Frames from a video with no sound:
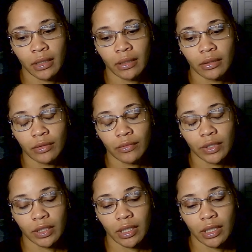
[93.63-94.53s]
you
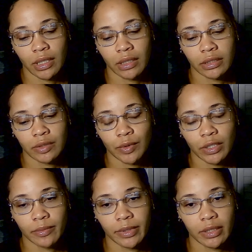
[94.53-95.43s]
and uh, someone
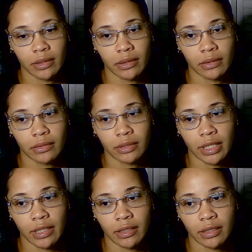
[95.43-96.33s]
could be
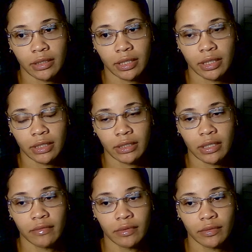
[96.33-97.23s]
taking things to the next
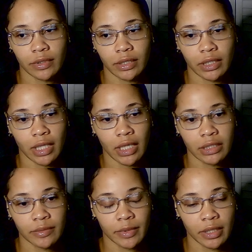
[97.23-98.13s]
level with
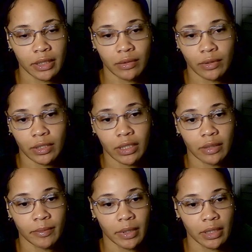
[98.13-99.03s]
engagement or
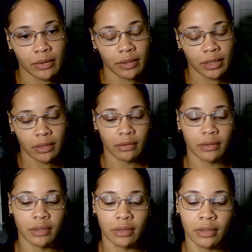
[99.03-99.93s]
getting married.
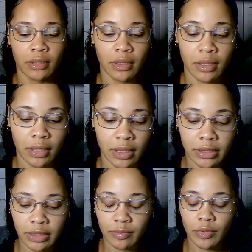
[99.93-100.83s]
Or let's
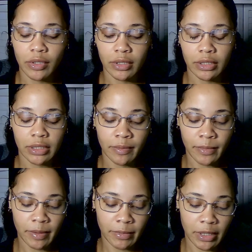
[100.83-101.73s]
see more on this
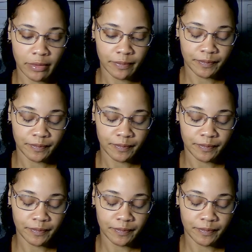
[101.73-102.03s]
commitment.